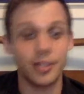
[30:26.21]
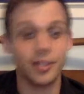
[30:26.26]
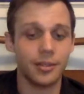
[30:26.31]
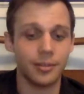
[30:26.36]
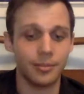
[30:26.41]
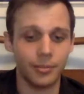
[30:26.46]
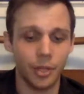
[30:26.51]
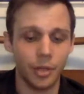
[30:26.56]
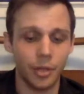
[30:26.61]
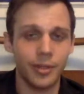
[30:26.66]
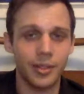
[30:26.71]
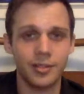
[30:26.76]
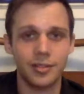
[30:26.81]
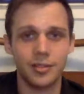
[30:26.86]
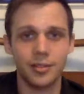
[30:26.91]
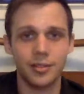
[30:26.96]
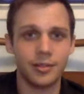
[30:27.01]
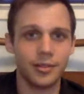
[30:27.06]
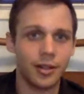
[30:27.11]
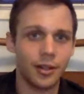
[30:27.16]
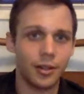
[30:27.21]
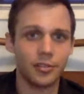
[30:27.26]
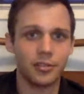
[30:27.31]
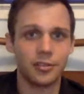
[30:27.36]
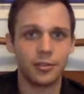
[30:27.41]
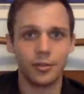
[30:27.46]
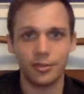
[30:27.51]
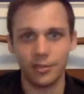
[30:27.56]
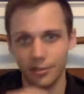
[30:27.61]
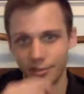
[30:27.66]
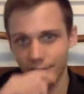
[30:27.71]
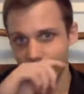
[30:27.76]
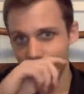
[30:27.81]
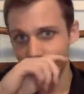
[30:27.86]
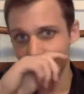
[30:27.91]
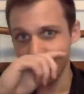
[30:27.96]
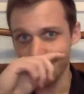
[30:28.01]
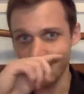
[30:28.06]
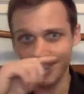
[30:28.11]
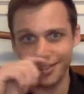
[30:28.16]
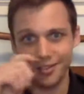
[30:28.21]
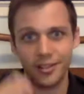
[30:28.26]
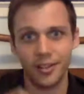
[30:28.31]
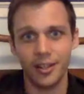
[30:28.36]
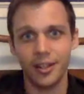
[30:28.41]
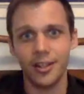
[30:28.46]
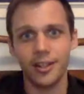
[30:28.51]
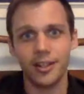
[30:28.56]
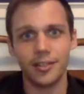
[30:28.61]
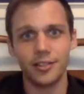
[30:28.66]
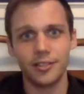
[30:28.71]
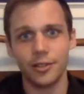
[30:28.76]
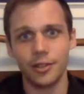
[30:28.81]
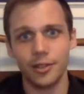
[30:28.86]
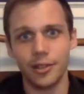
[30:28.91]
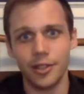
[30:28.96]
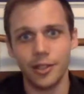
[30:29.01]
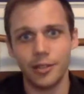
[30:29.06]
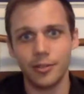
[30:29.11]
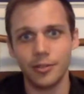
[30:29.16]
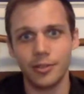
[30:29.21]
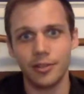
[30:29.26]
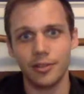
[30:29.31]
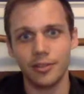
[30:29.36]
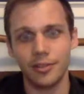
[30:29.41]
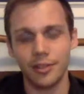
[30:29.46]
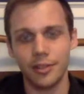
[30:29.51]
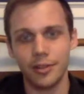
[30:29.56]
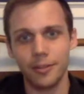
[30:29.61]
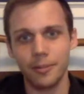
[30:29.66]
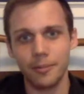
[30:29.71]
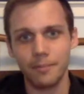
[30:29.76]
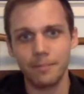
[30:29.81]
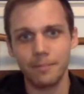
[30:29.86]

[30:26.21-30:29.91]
in the moment and also as a series until you lead up to the sale.